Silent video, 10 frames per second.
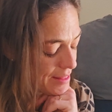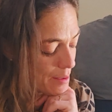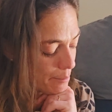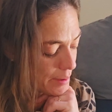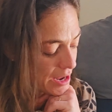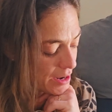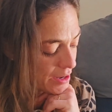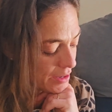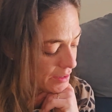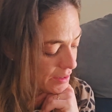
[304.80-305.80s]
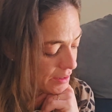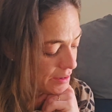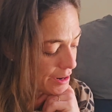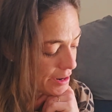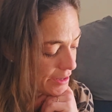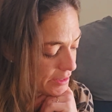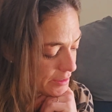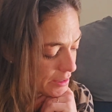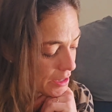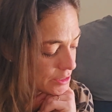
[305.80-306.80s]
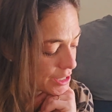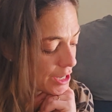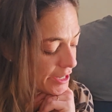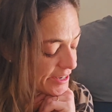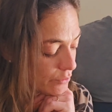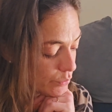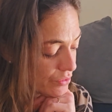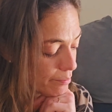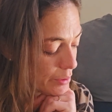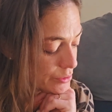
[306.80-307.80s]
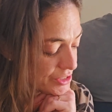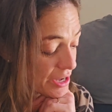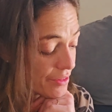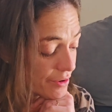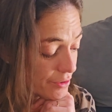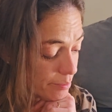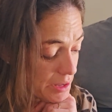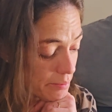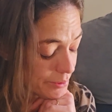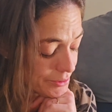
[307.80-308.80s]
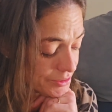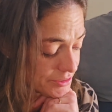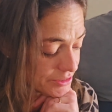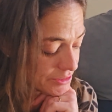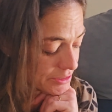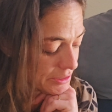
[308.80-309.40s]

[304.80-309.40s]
that may not align with most other people's,